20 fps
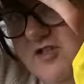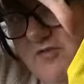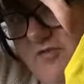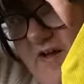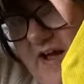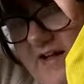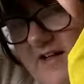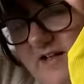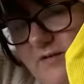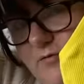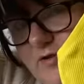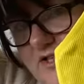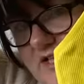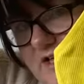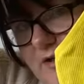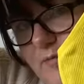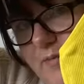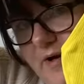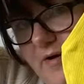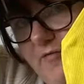to the fact that it was a
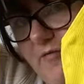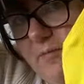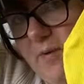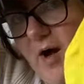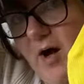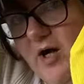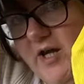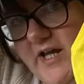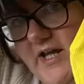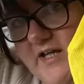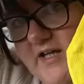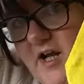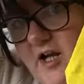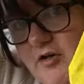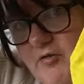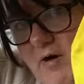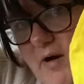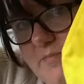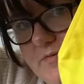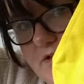little bit of a bargain,
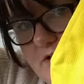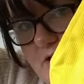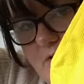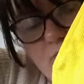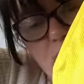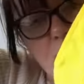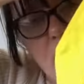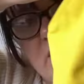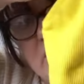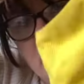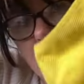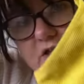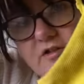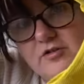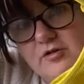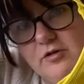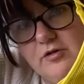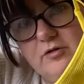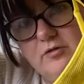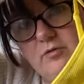I grabbed another one. I
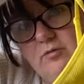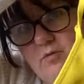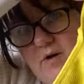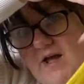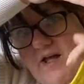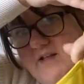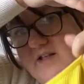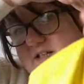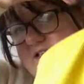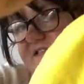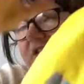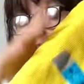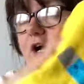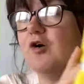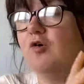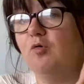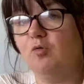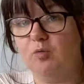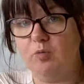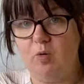do wear these
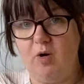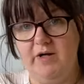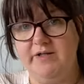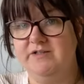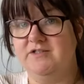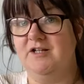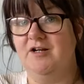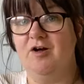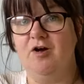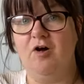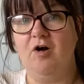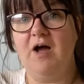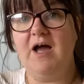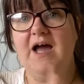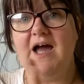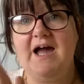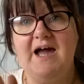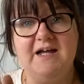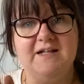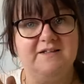quite a
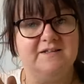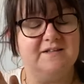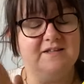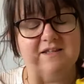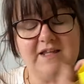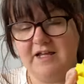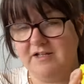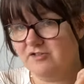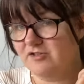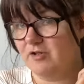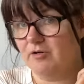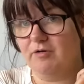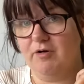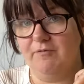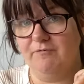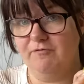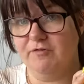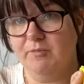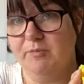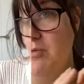lot, and they're so
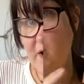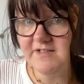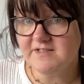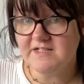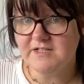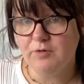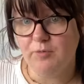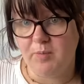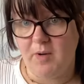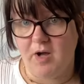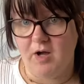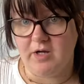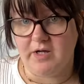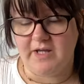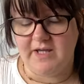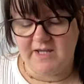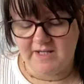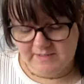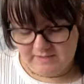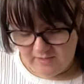good. The last little
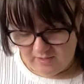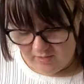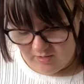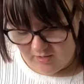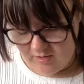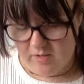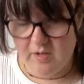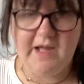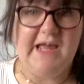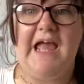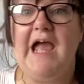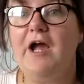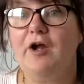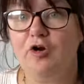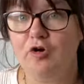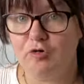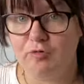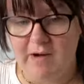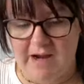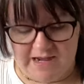bargain I
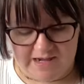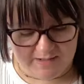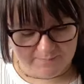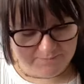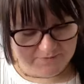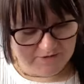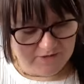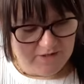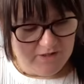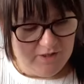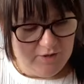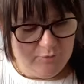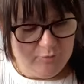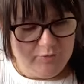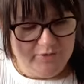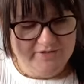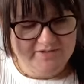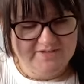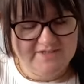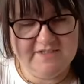grabbed
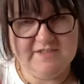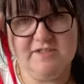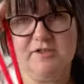was